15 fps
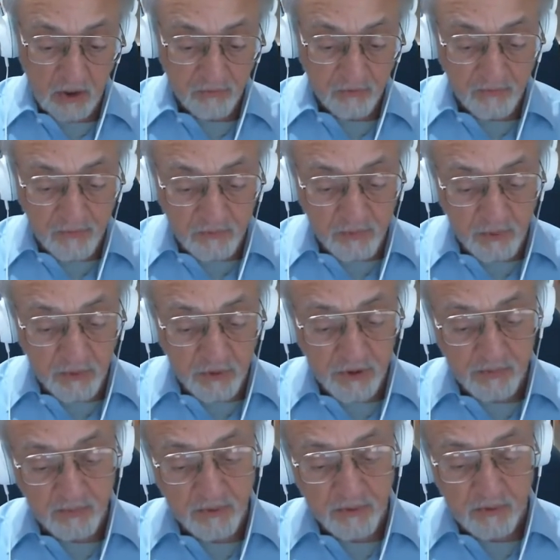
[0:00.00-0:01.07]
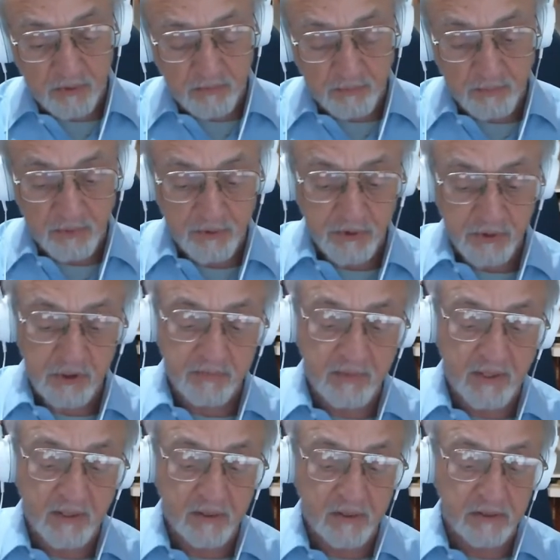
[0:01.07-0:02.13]
from the Buddhist per
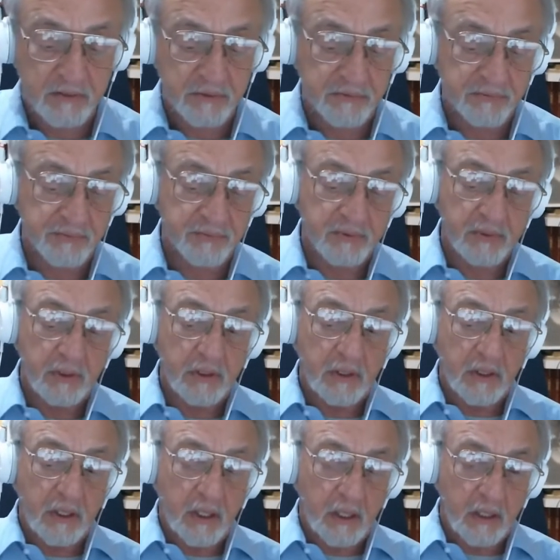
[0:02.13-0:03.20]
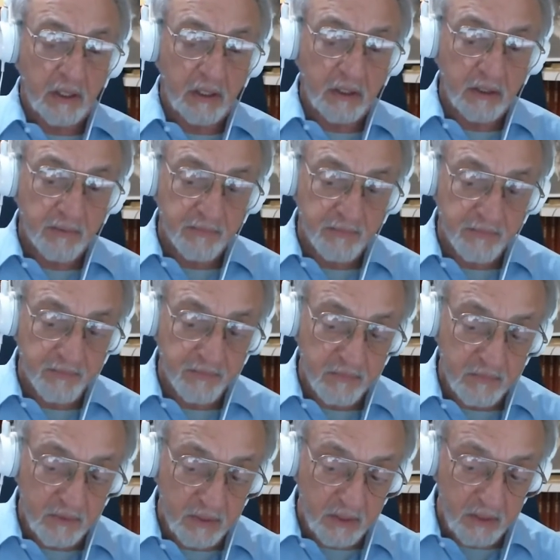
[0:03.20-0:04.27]
perspective.
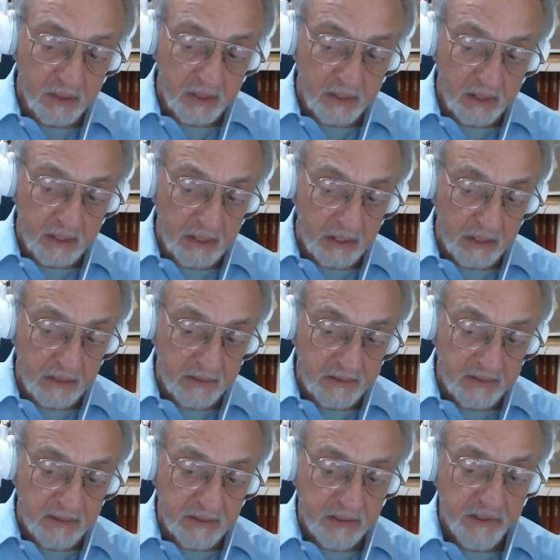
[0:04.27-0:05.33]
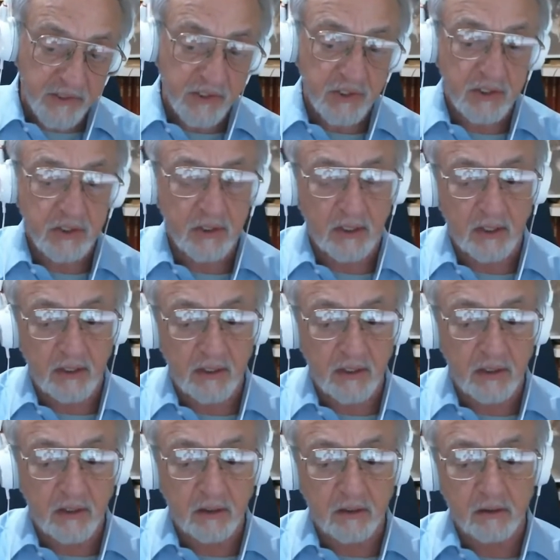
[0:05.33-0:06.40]
Um, these
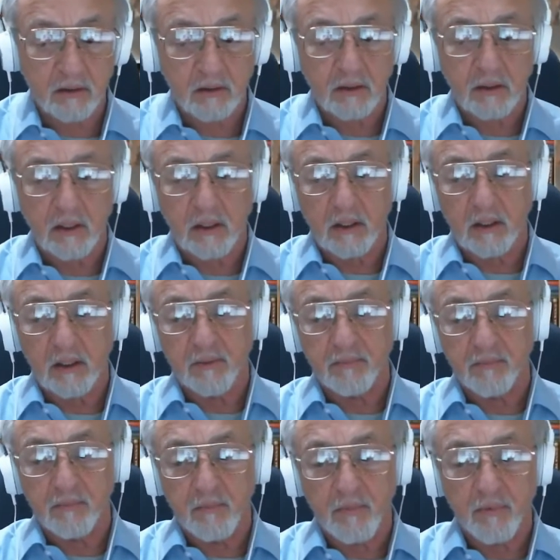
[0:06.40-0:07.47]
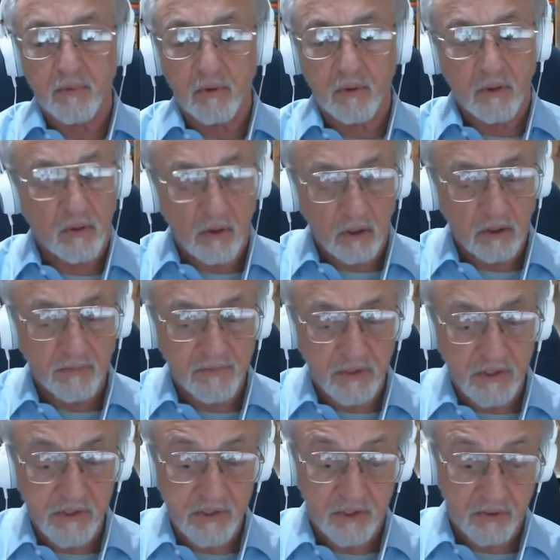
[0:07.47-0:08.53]
are um, all of
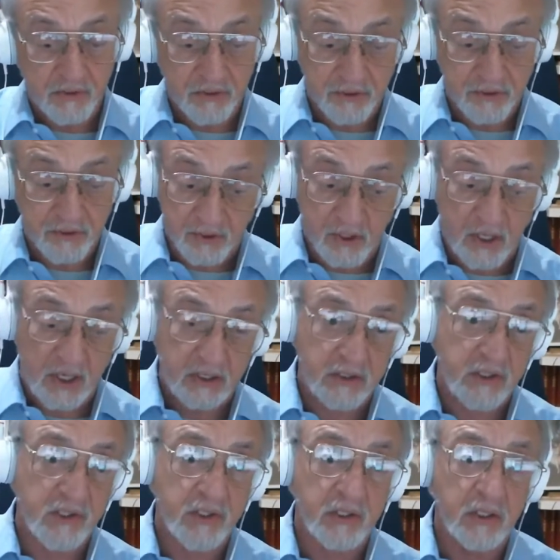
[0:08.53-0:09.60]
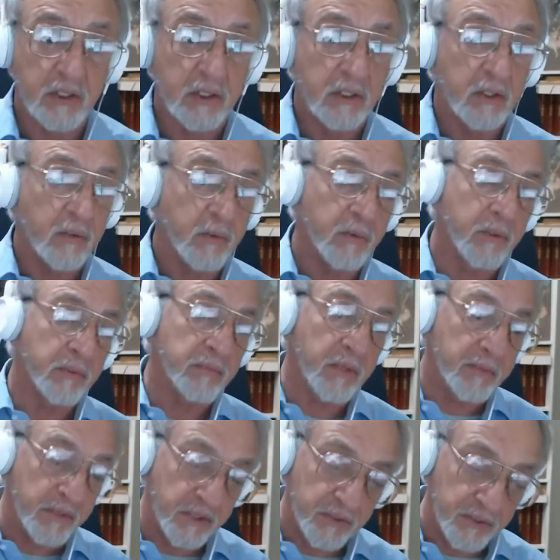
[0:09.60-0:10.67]
these are thoughts or
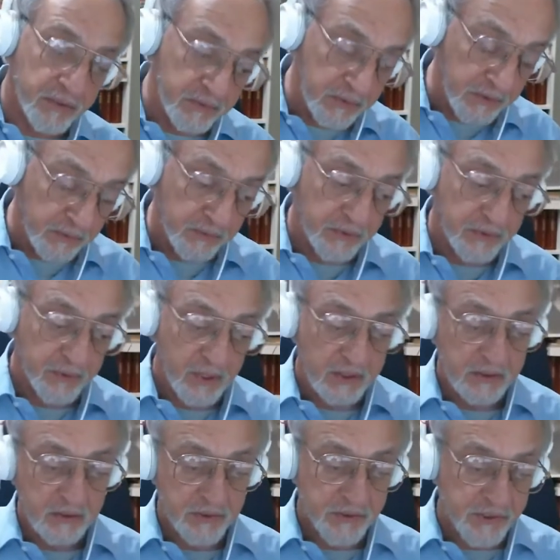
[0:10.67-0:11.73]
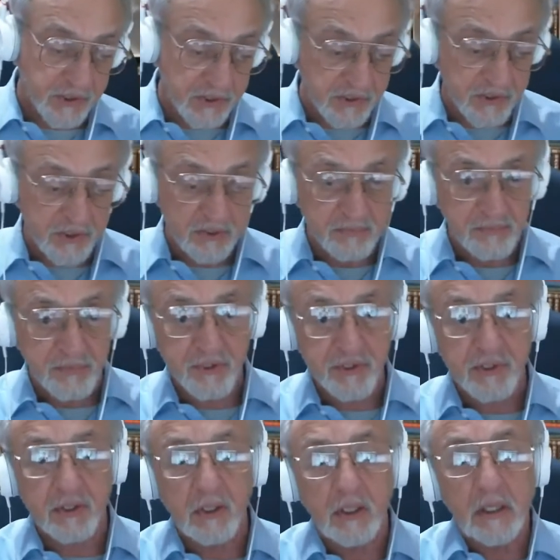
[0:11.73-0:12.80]
maybe you know thought
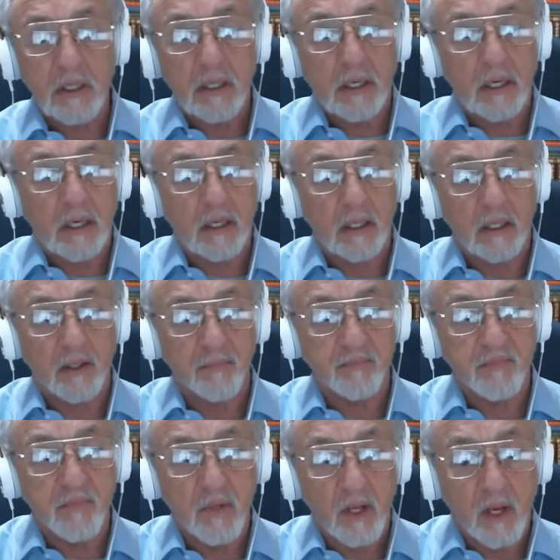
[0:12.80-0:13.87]
systems. Um,